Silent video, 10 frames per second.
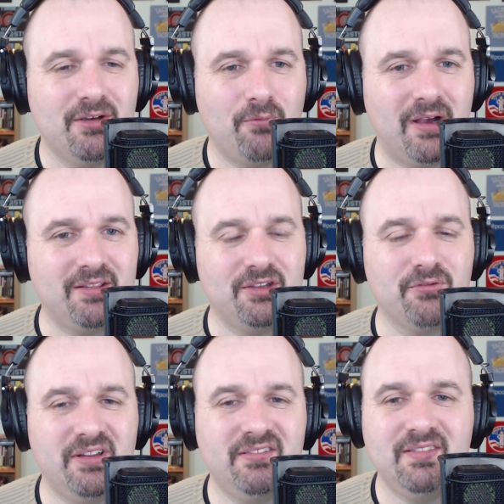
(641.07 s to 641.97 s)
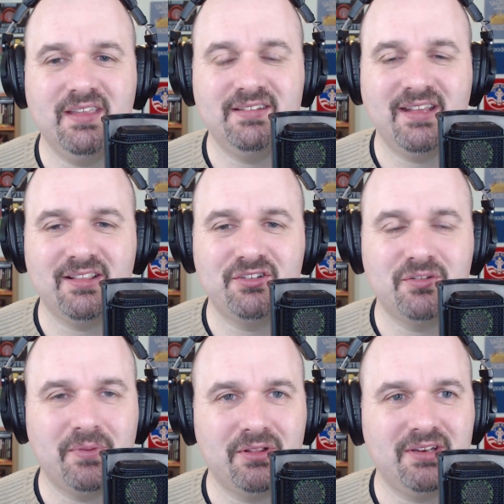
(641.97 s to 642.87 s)
while increasing the
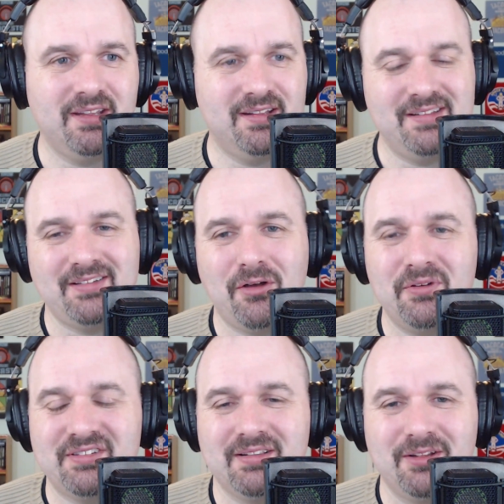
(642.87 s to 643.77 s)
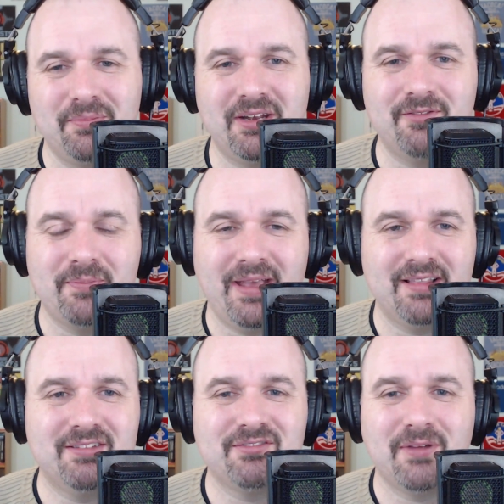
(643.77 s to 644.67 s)
intelligibility, and it's always a little bit of a
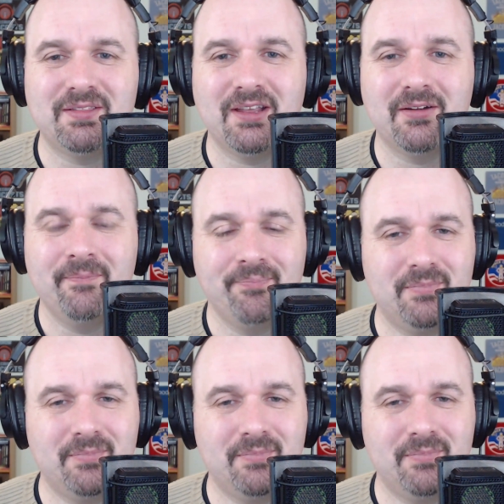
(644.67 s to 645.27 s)
balance right there,